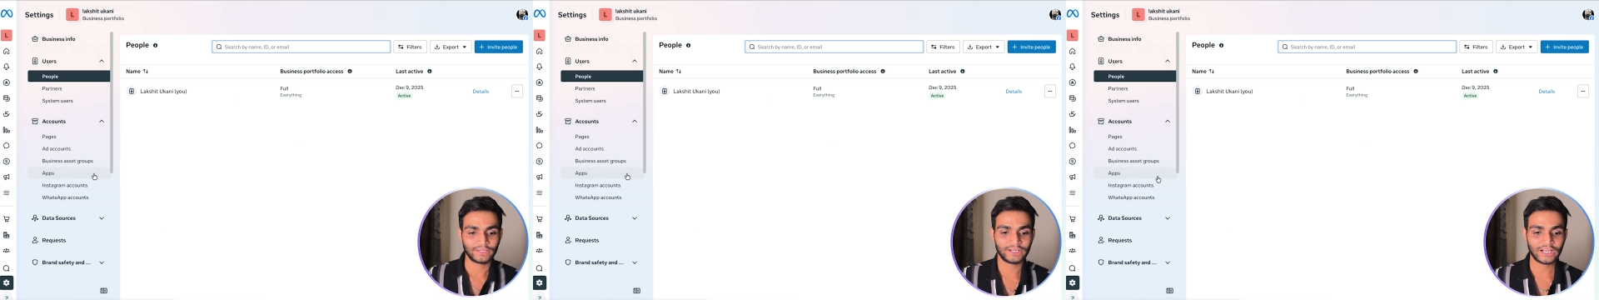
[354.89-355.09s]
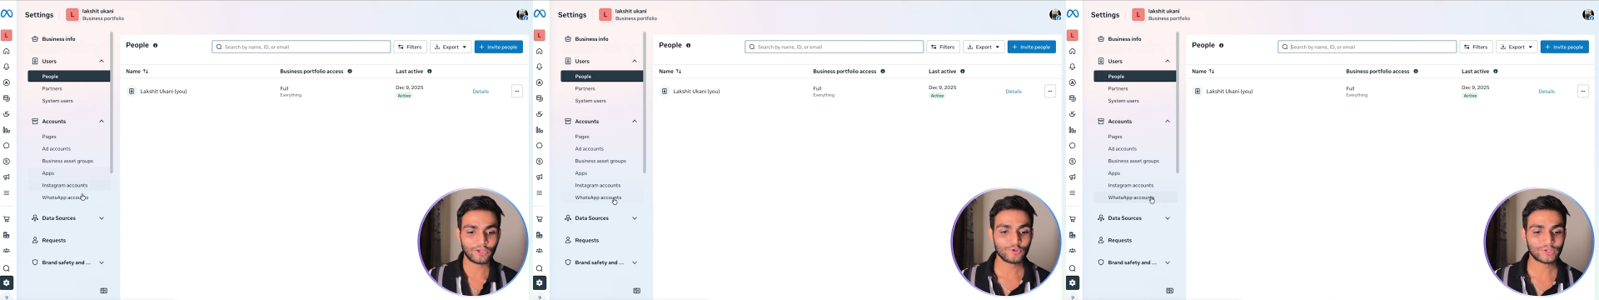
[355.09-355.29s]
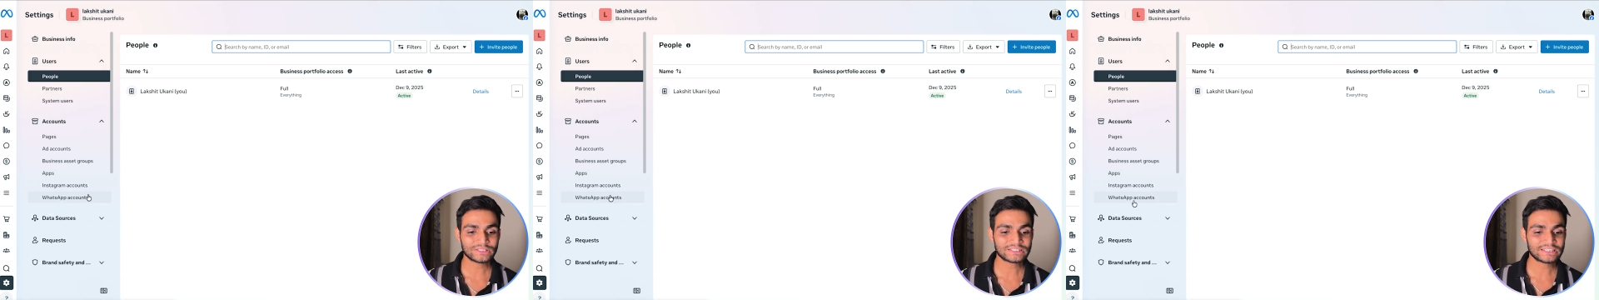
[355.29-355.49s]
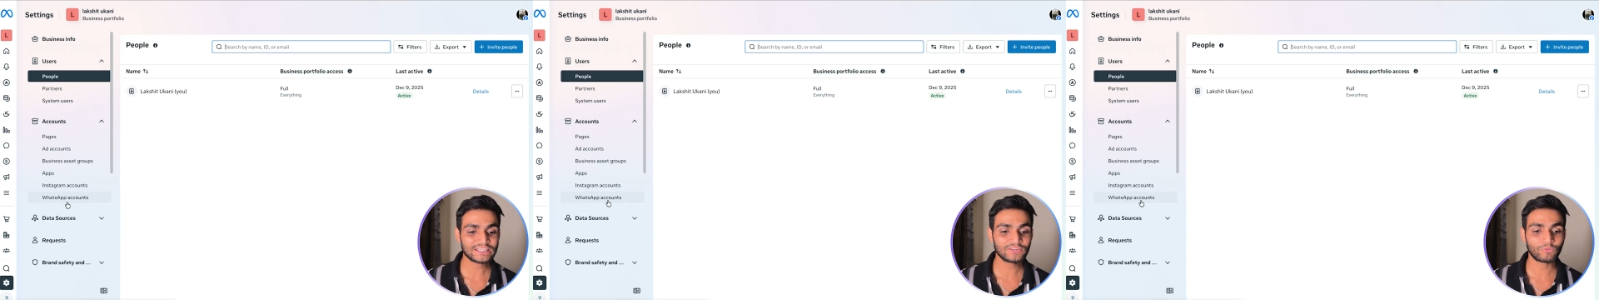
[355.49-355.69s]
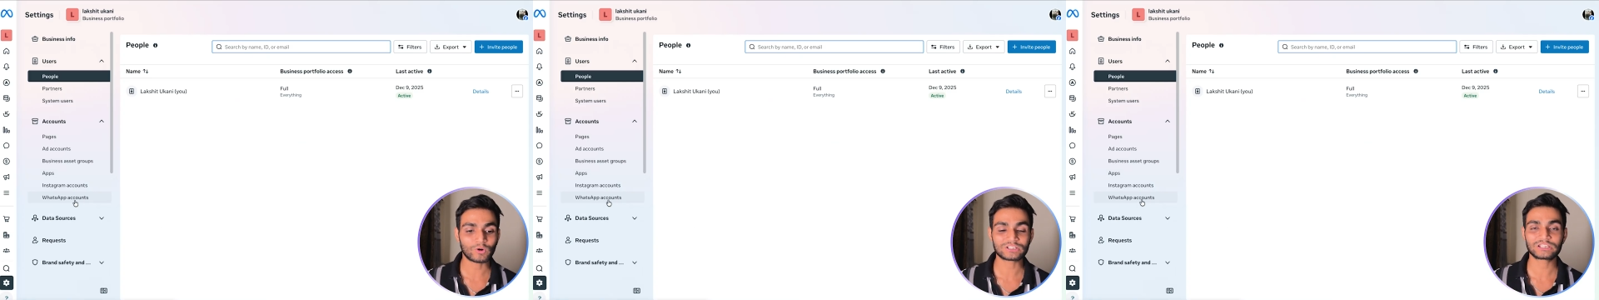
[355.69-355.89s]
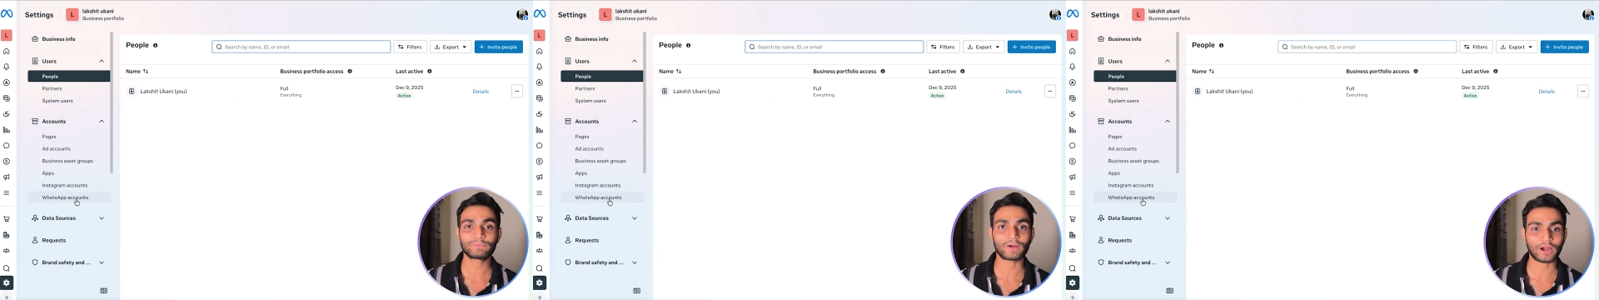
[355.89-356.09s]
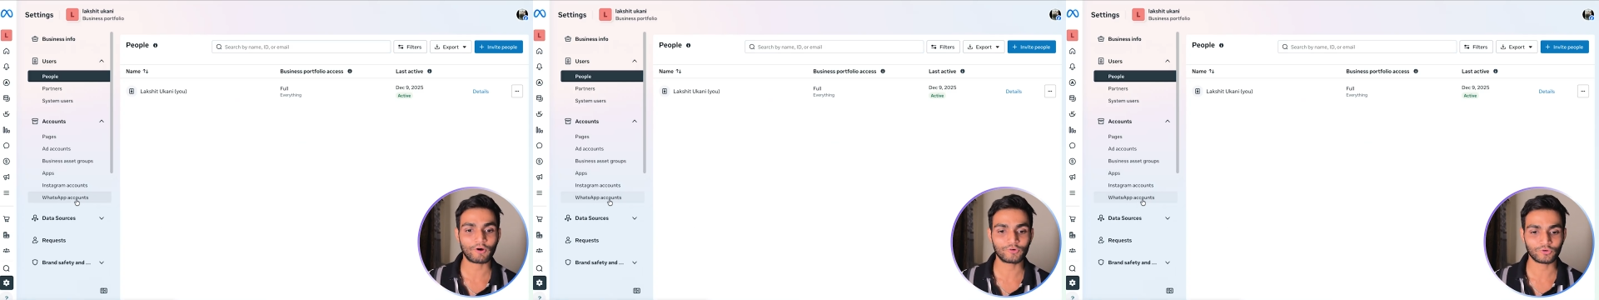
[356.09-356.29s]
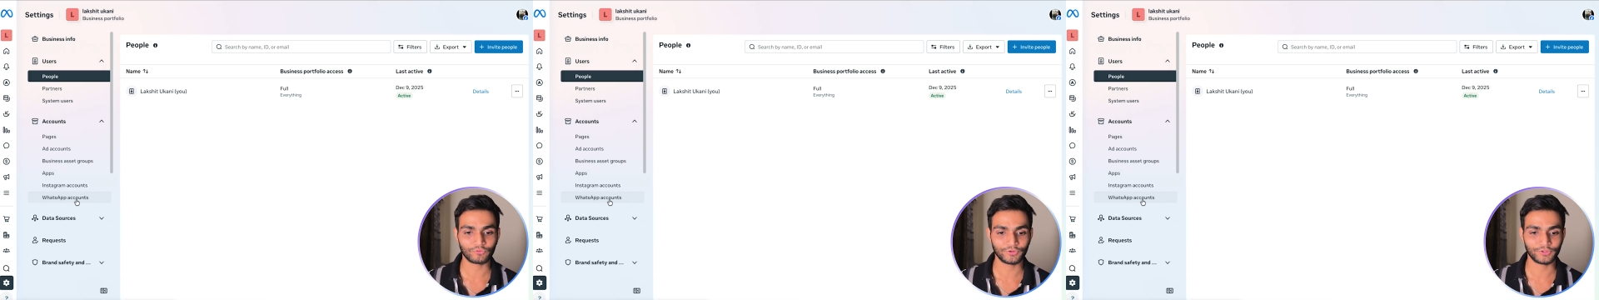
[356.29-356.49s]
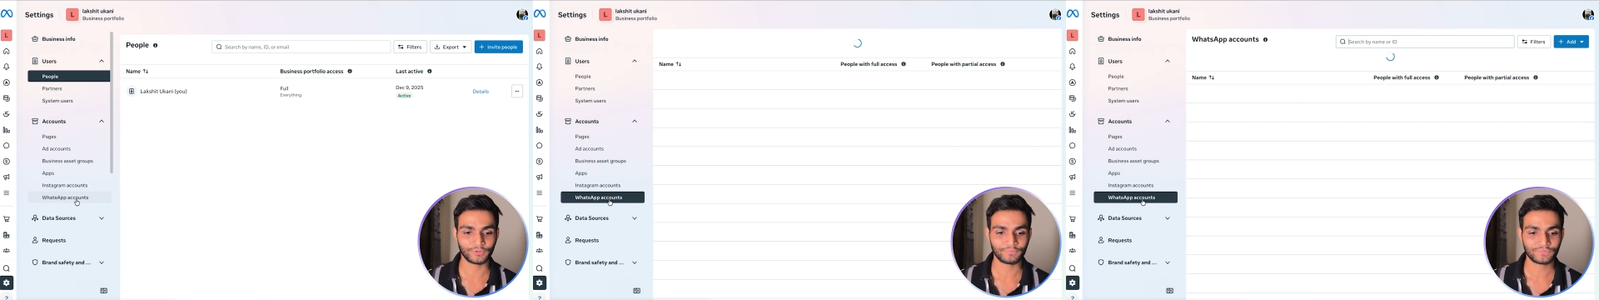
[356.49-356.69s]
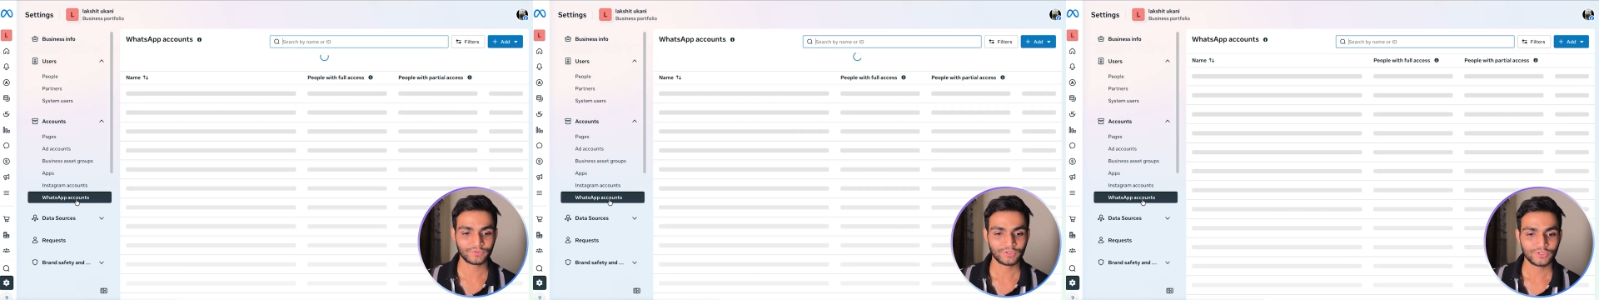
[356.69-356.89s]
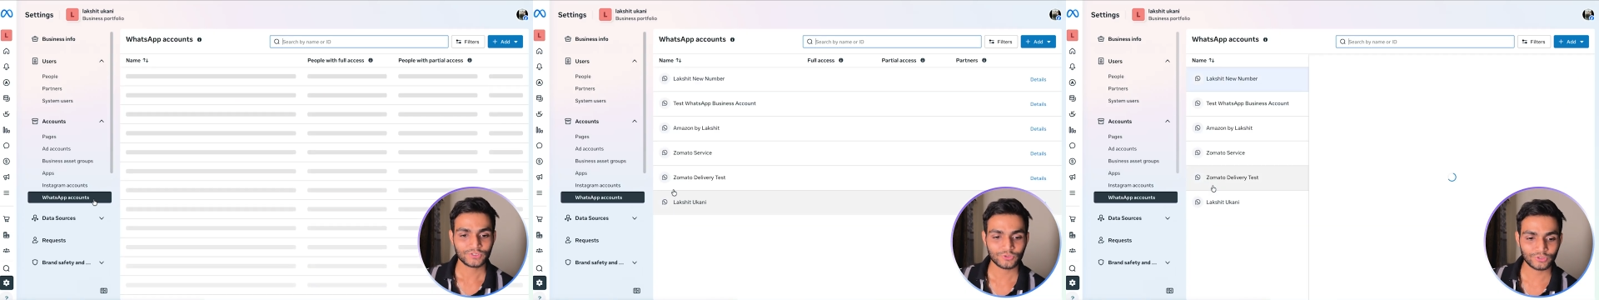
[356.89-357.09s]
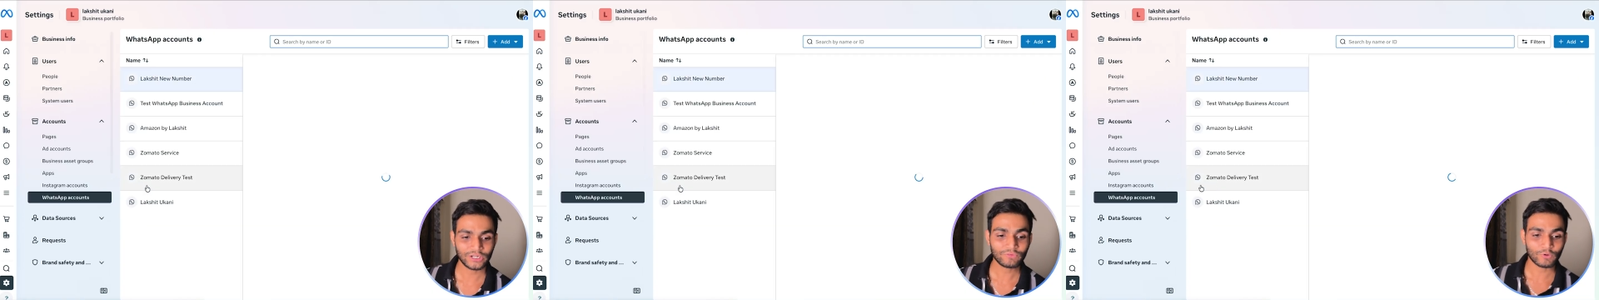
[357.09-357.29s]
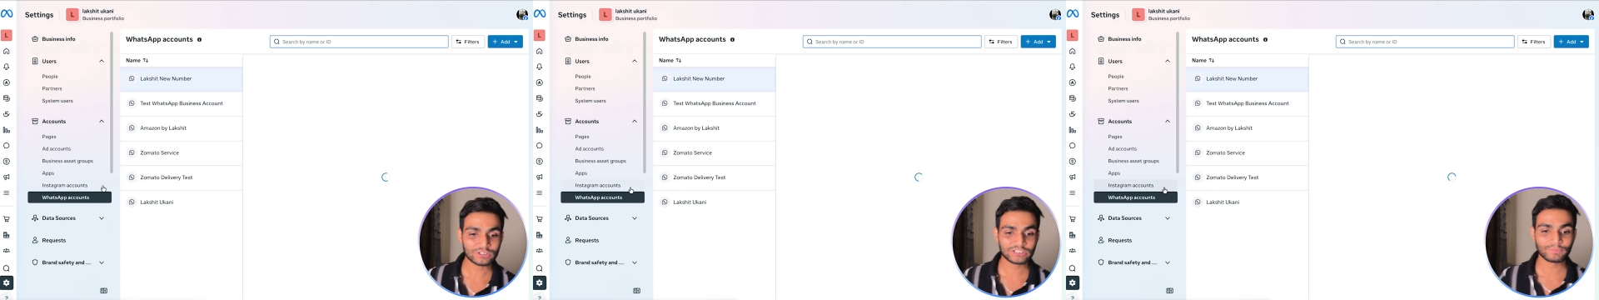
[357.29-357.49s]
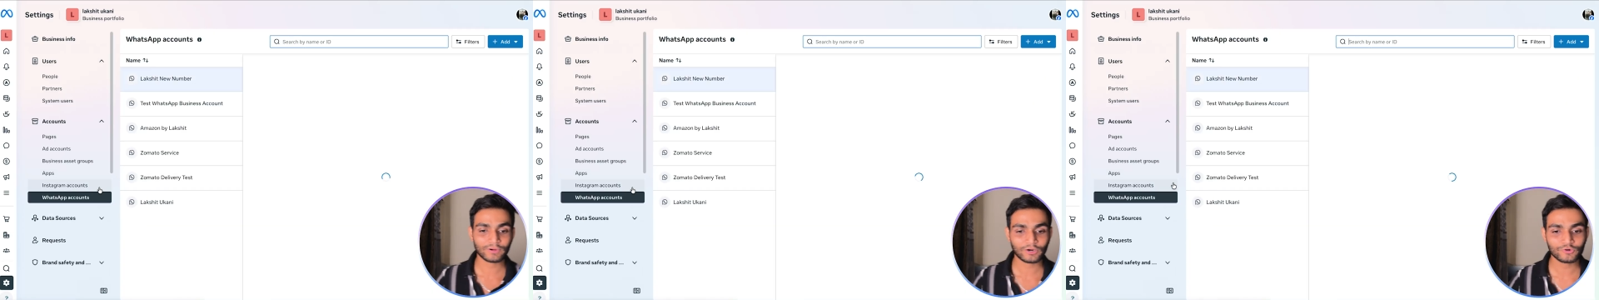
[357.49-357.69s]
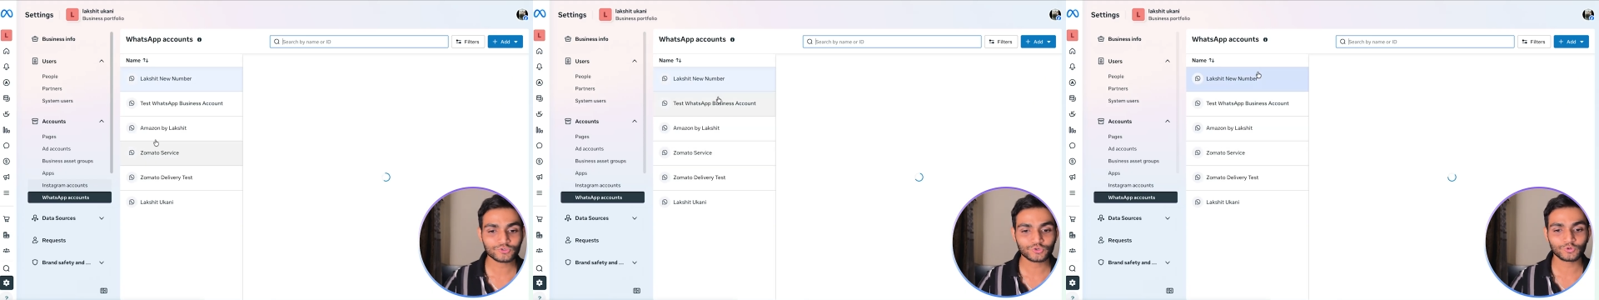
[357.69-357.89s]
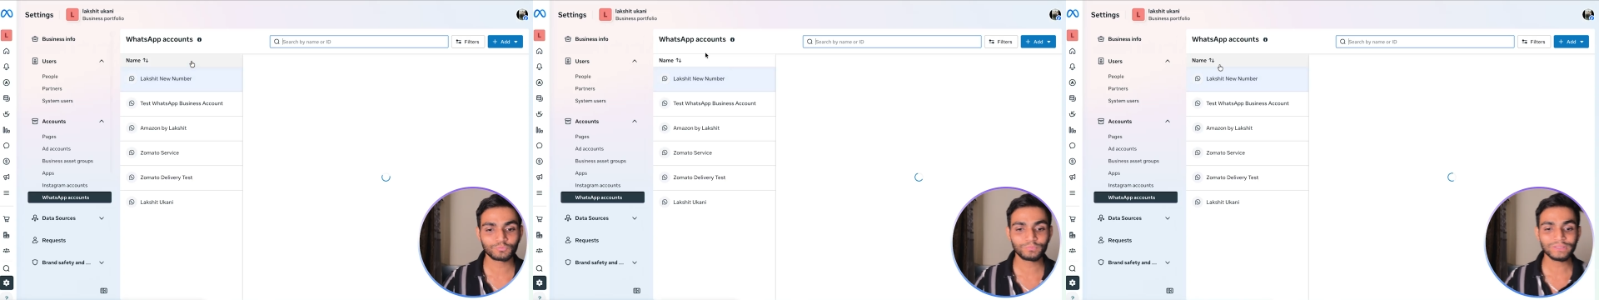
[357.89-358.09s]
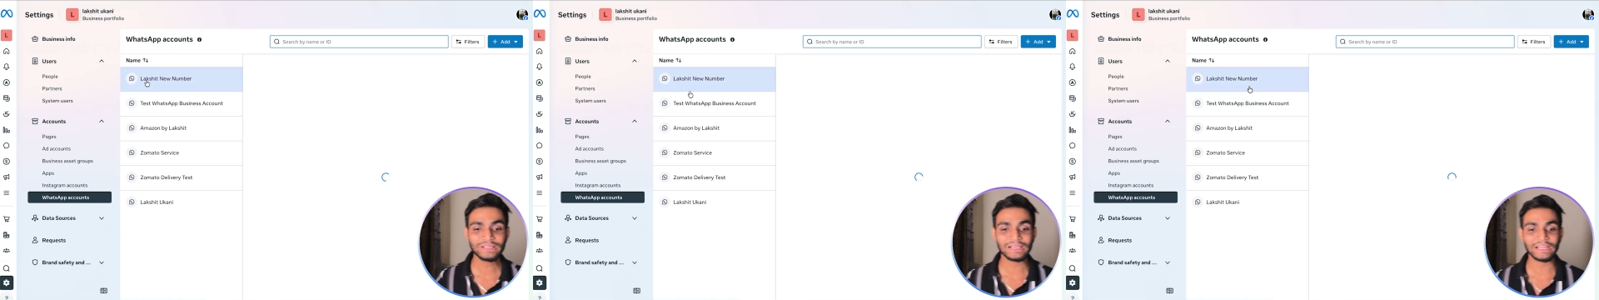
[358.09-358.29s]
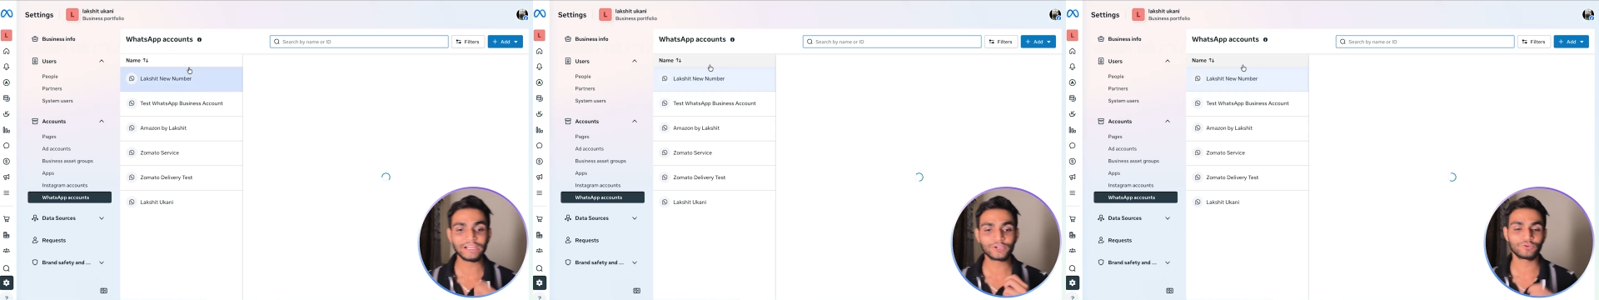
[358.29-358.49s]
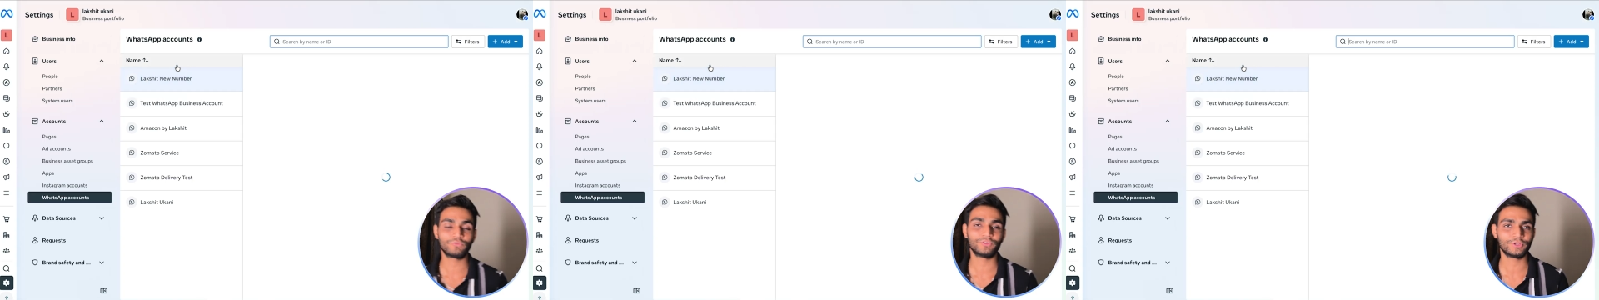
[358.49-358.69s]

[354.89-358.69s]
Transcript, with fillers: and now you can see a WhatsApp account over here. So that WhatsApp account should be linked over